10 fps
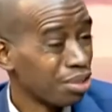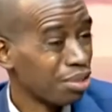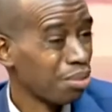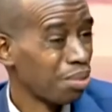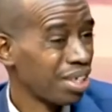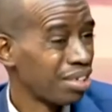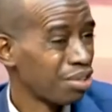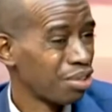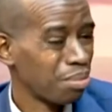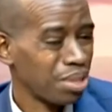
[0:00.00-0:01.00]
also with
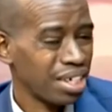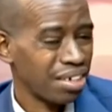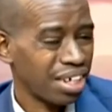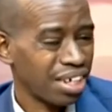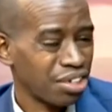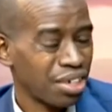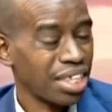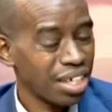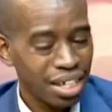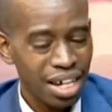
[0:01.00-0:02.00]
social media
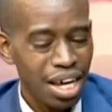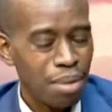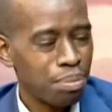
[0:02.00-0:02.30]
regulation, I think